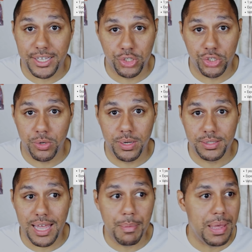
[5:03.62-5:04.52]

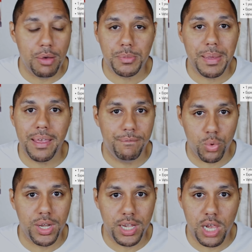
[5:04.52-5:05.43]
insurance. I was paying
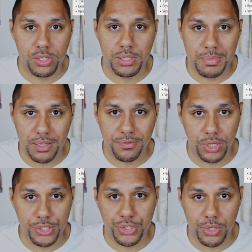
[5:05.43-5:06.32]
$40 a month for
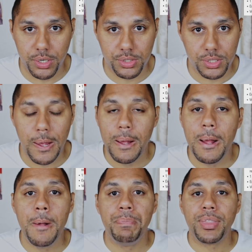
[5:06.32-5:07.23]
insurance.
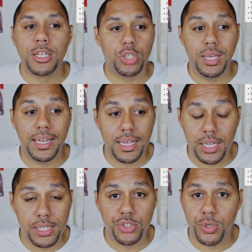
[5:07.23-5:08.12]
So you can get
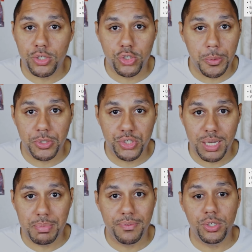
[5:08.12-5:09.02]
insurance super
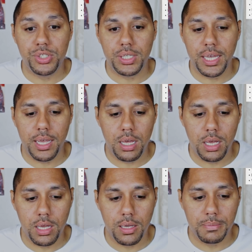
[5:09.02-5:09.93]
cheap if you just get
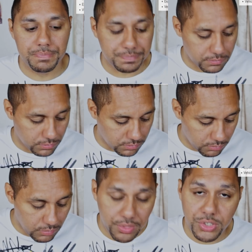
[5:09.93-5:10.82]

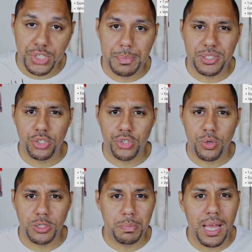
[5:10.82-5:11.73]
the cheapest
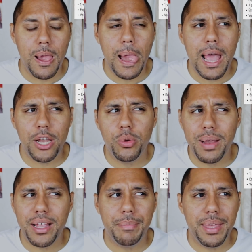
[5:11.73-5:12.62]
insurance. But I do
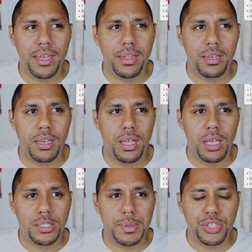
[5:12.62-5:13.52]
recommend,
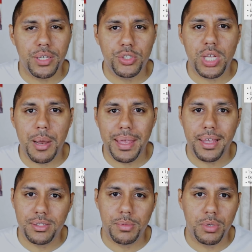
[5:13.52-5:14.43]
especially if you start
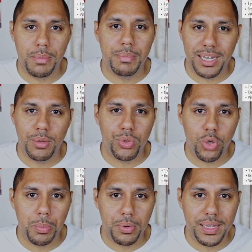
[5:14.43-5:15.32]
making some good money with
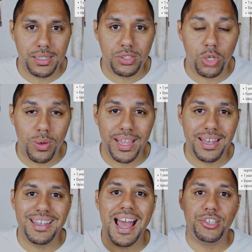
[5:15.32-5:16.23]
Uber Eats, to go ahead
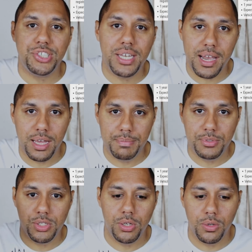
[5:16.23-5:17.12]
and notch that up
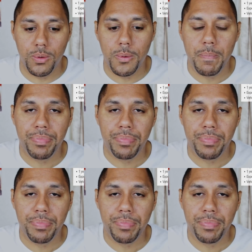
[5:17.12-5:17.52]
to